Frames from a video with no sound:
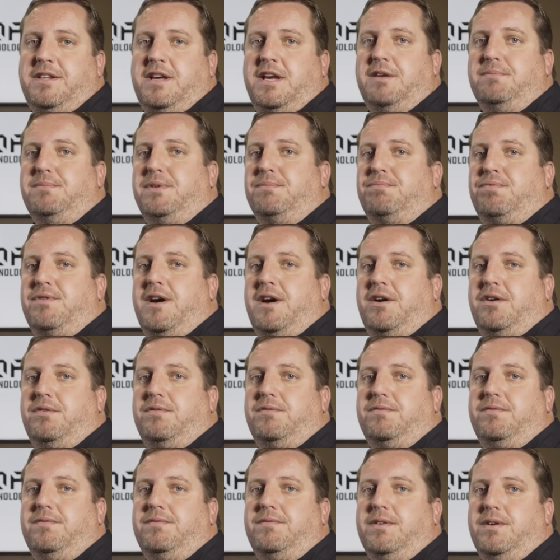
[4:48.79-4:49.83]
they can be proud
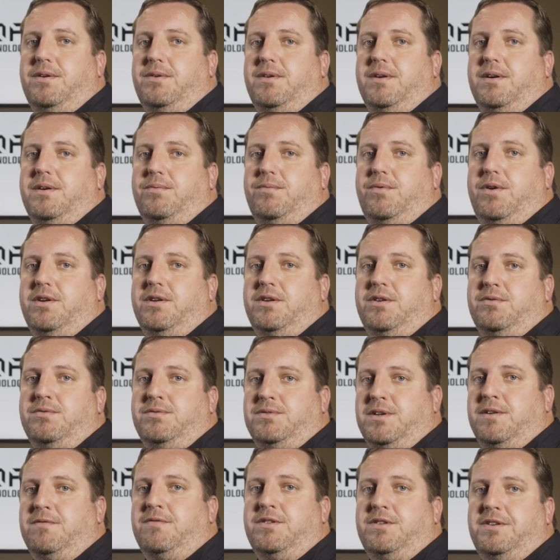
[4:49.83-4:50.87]
of and, and want to
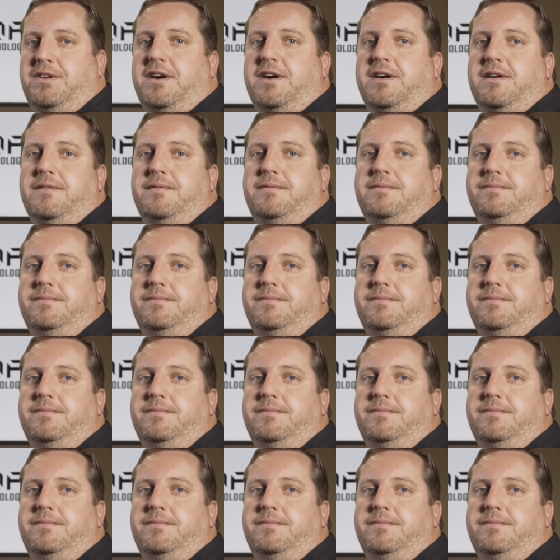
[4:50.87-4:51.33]
use every day.